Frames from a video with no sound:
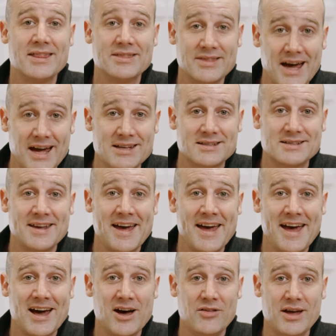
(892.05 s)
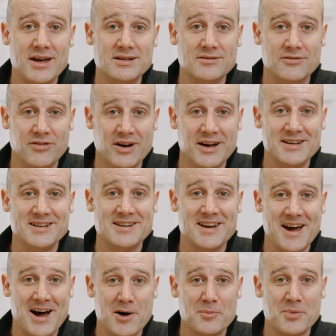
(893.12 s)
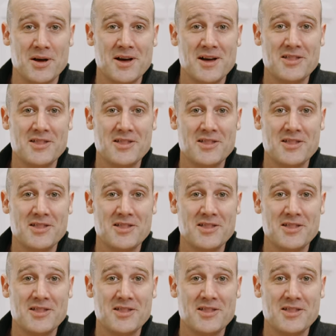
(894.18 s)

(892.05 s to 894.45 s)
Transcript: that's how they divided up